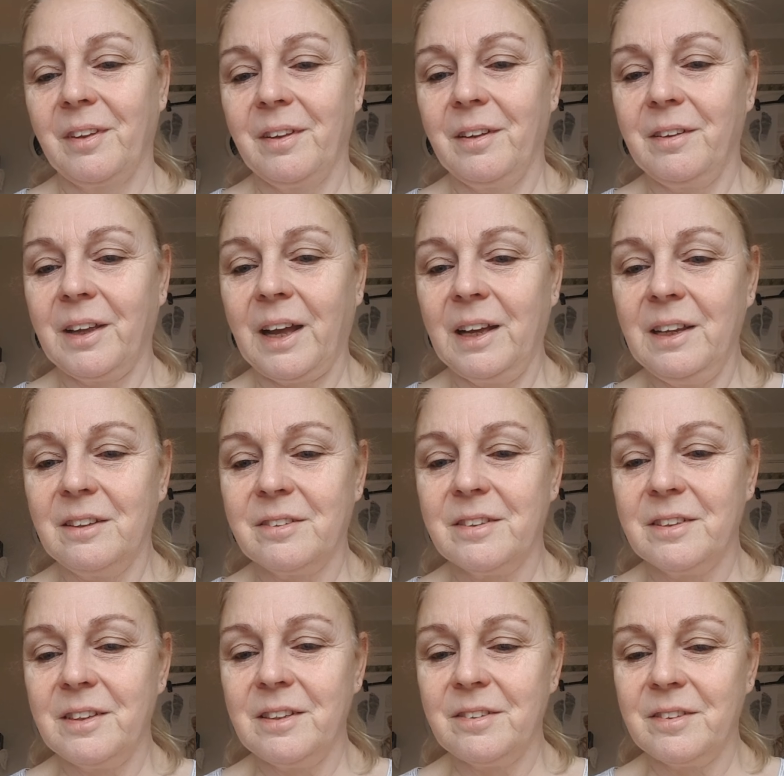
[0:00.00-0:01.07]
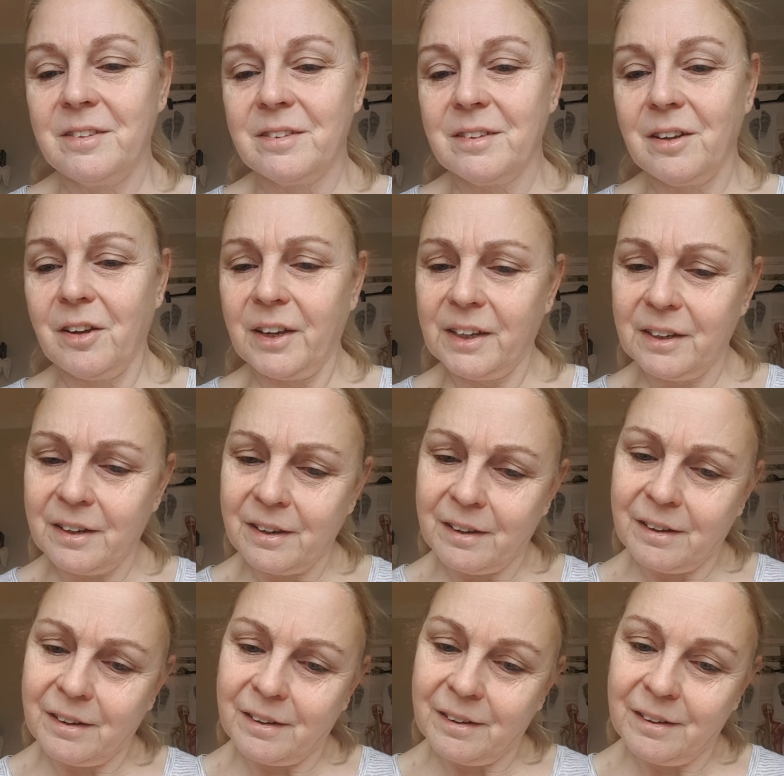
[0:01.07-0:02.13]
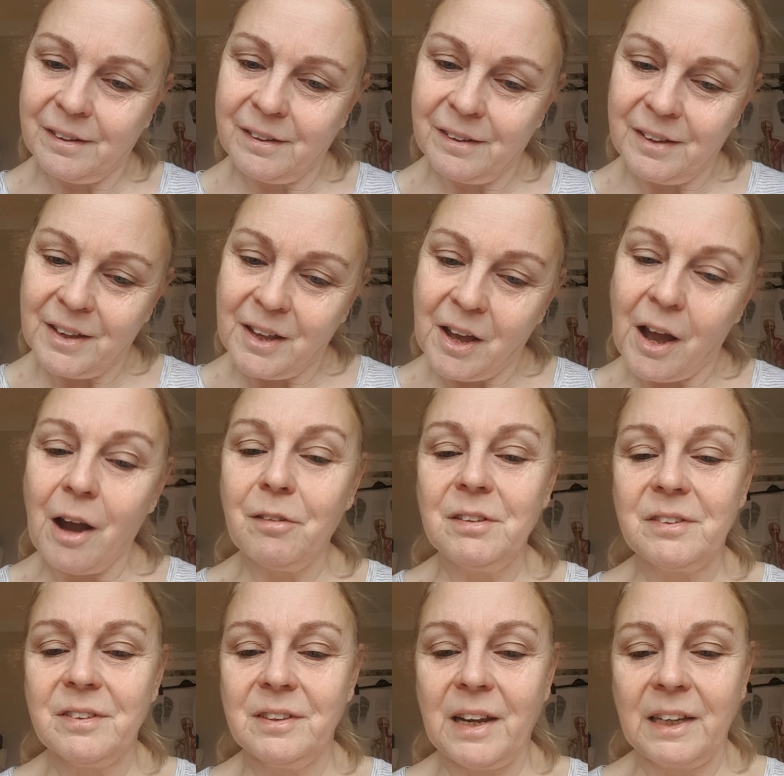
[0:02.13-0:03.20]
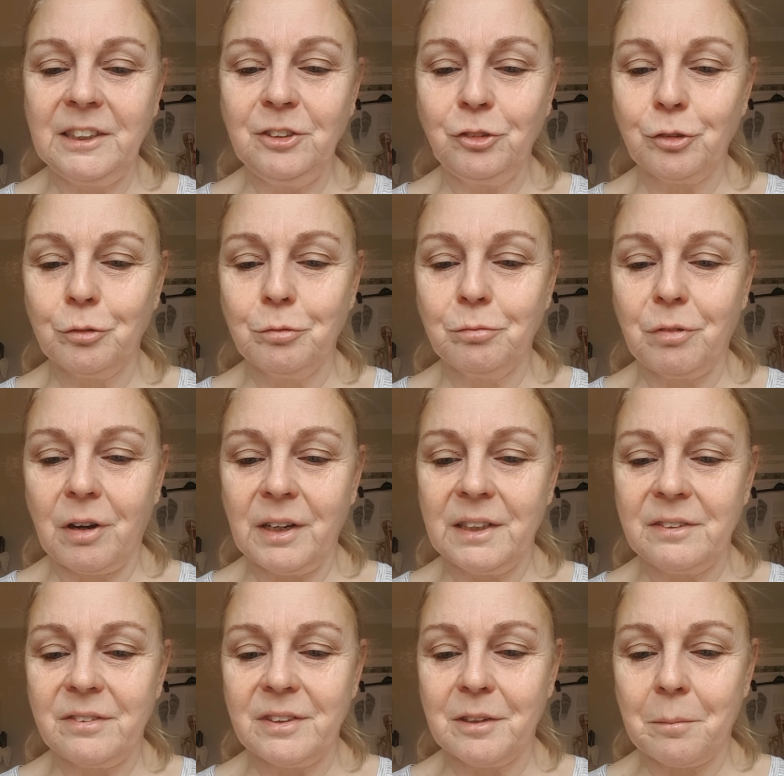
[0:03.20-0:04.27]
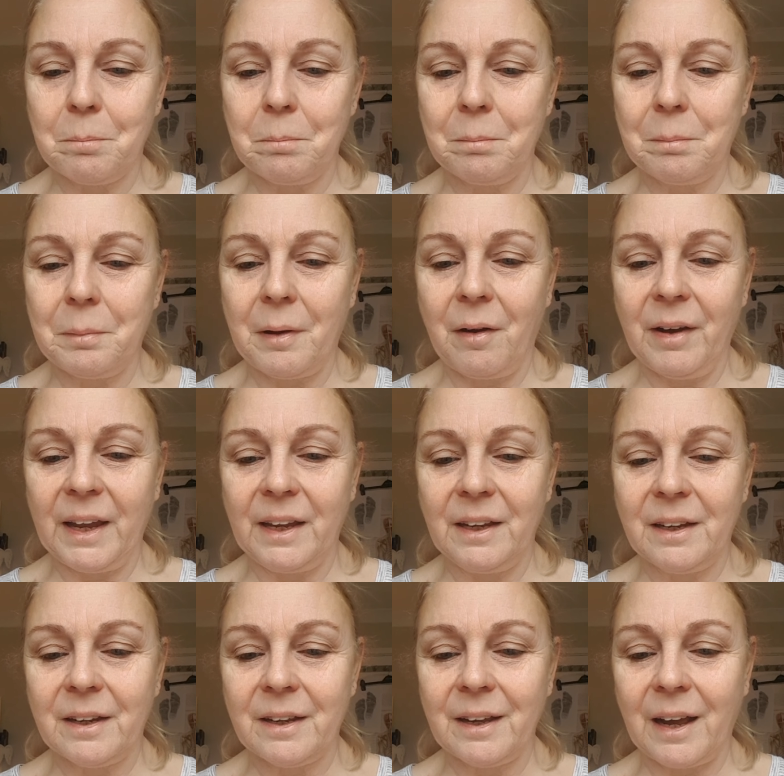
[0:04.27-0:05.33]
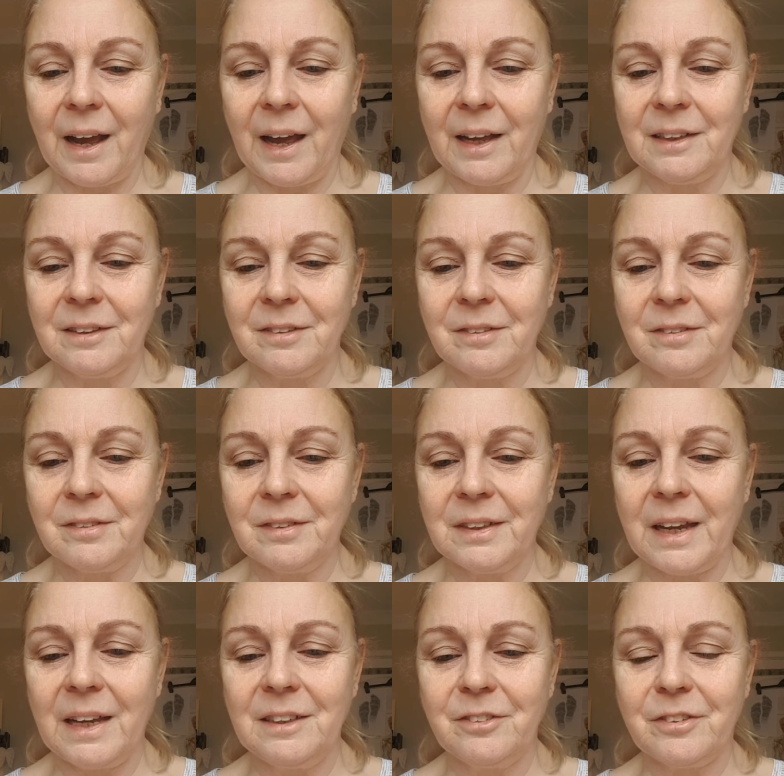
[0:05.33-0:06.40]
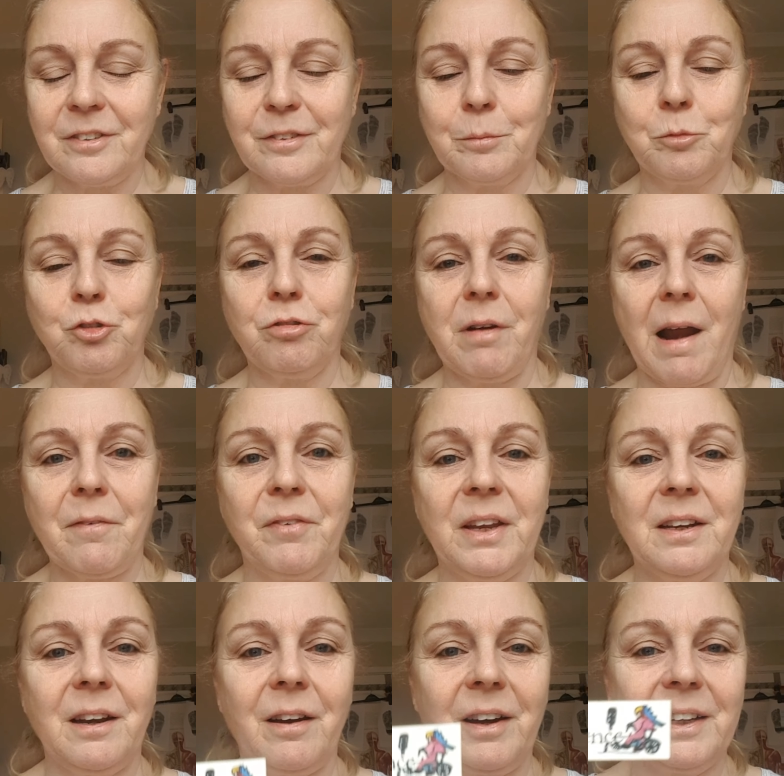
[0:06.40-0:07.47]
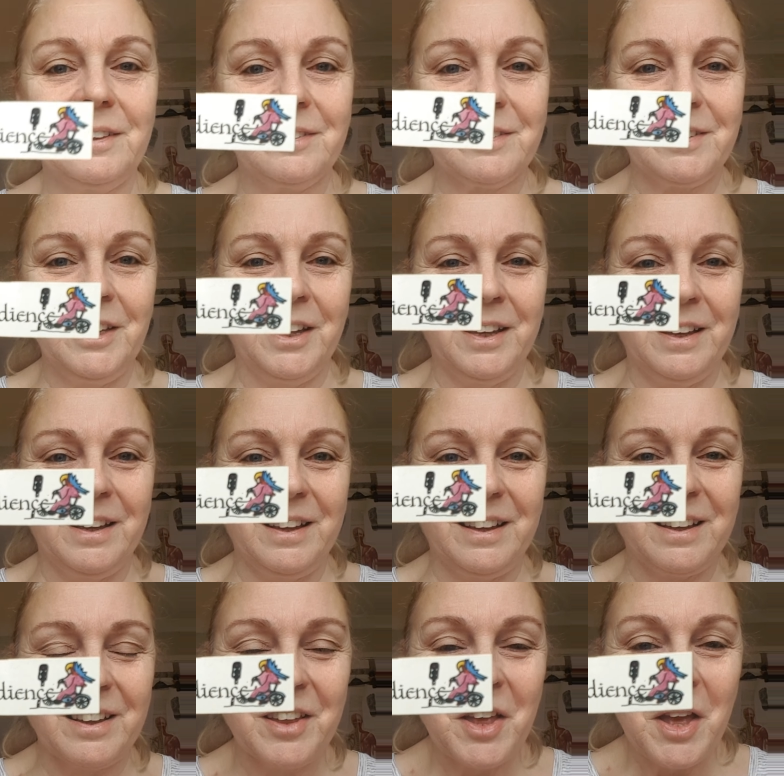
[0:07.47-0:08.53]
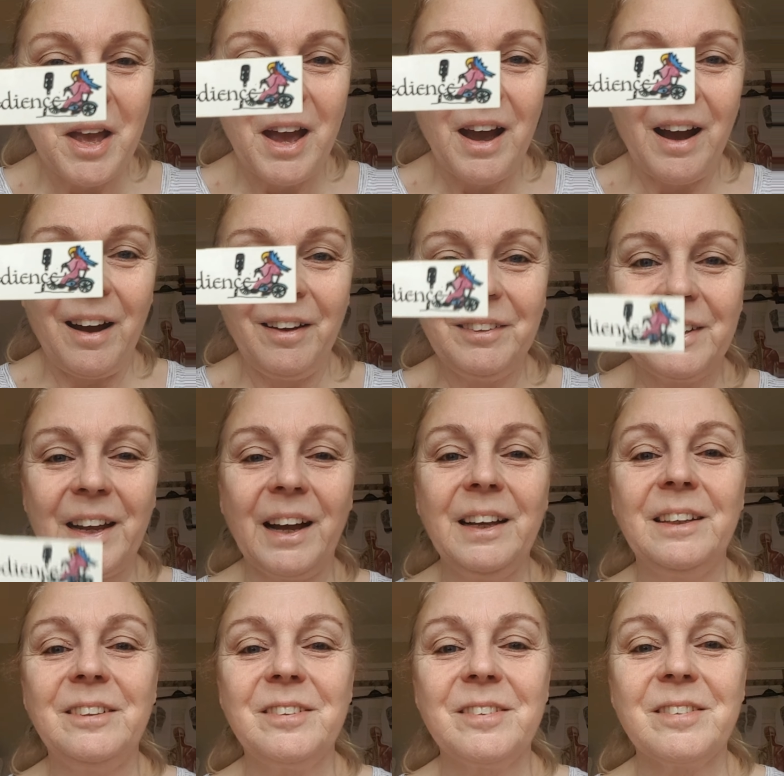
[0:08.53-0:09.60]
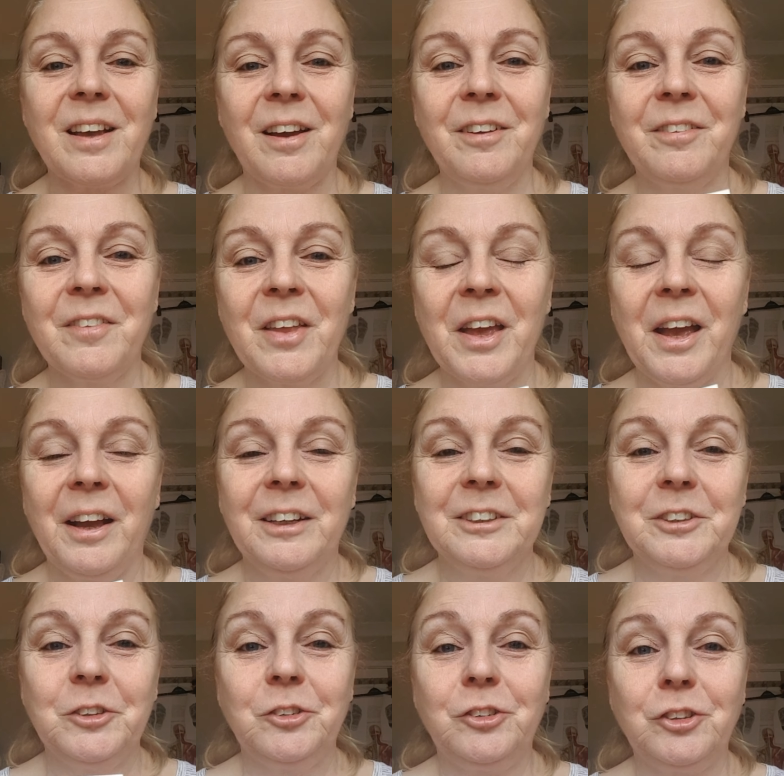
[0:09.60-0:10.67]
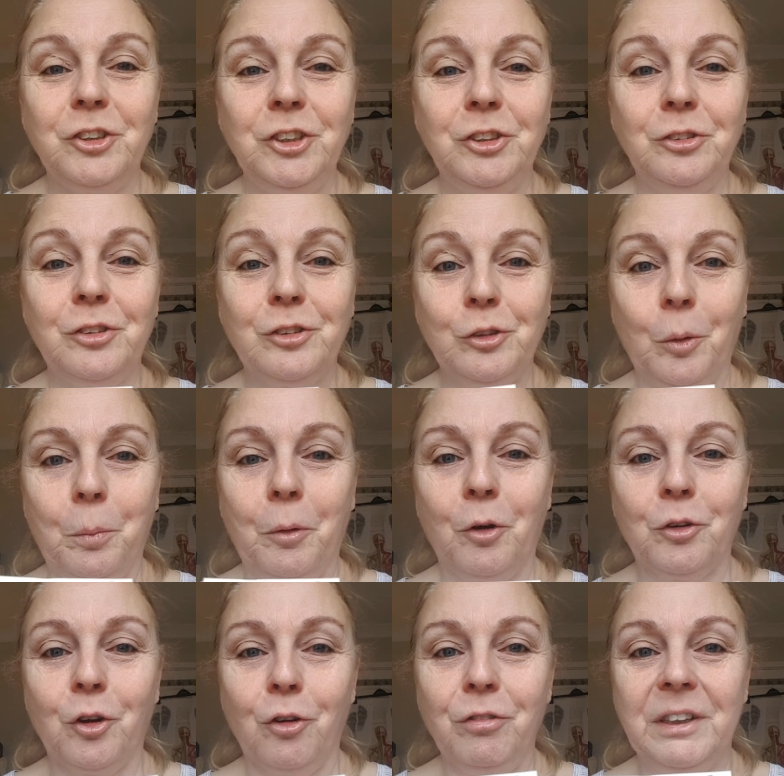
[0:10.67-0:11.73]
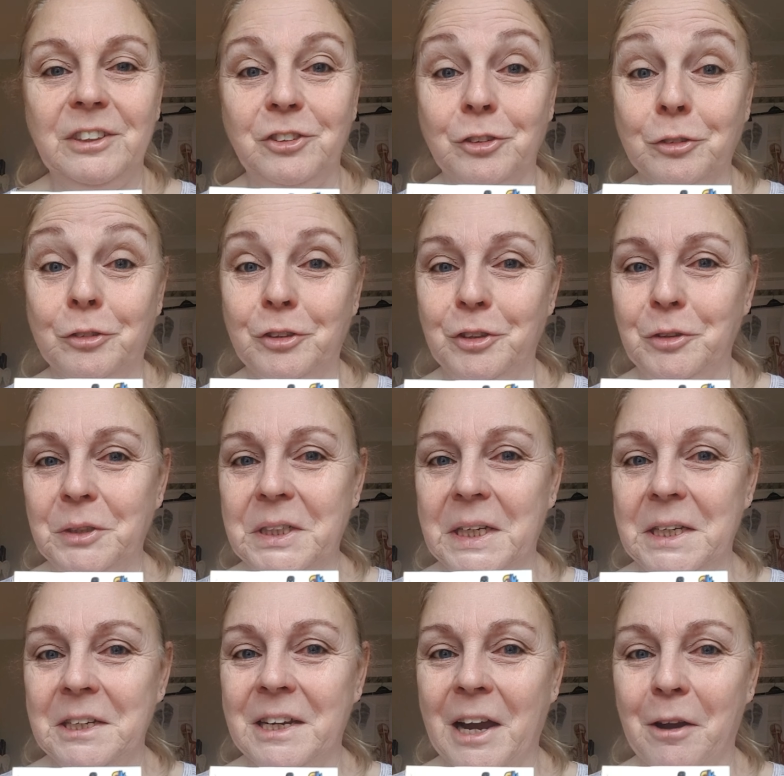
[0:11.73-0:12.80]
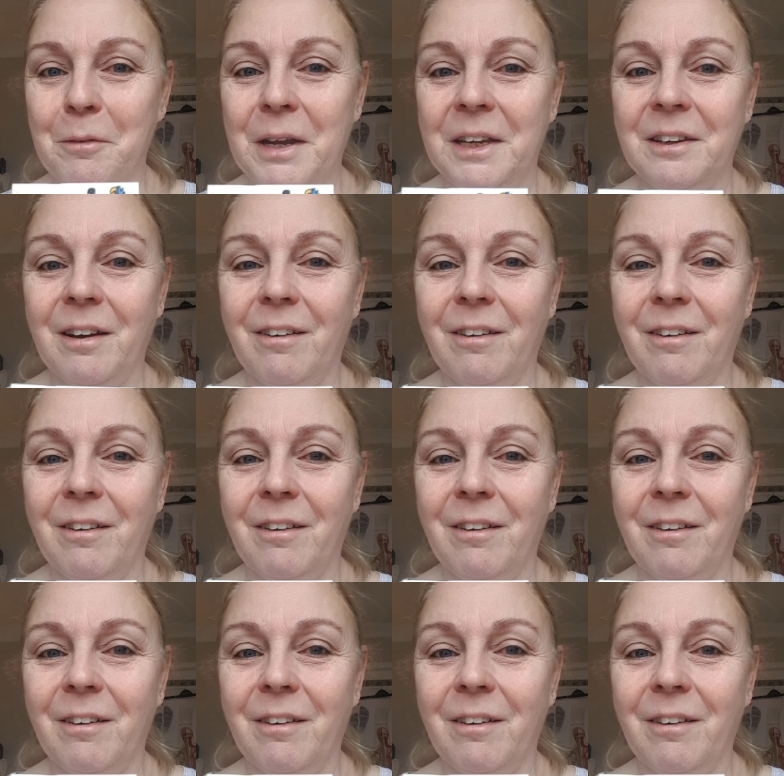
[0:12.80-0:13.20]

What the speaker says: Okay, so this is like it's an angel riding a bike and getting to some traffic lights. Okay, so do you stop on orange or do you keep going?